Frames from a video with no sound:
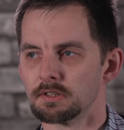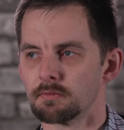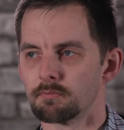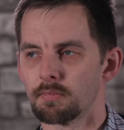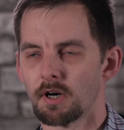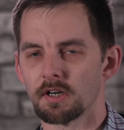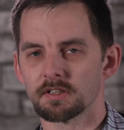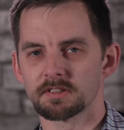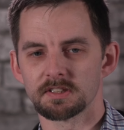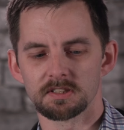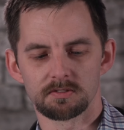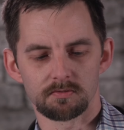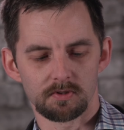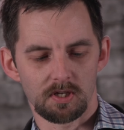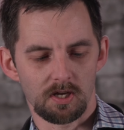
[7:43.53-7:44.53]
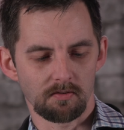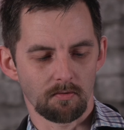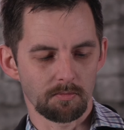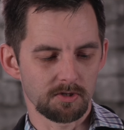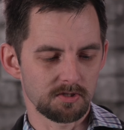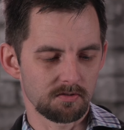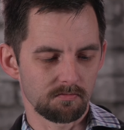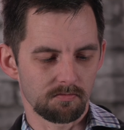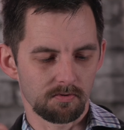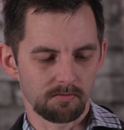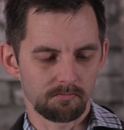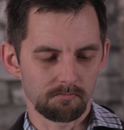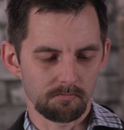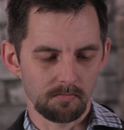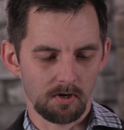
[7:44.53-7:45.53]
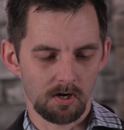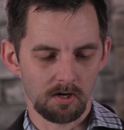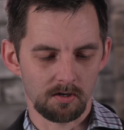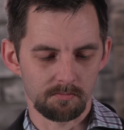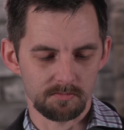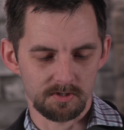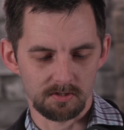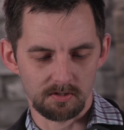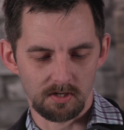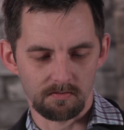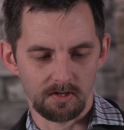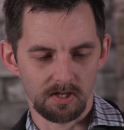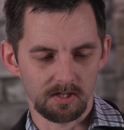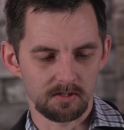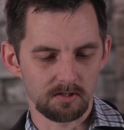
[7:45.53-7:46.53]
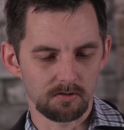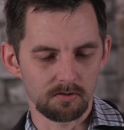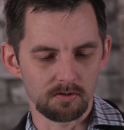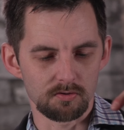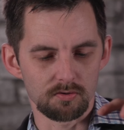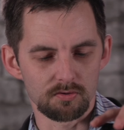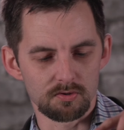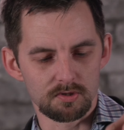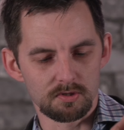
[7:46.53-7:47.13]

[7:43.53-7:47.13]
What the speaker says: boxes where you have a bunch of arms and you have a head that you could use.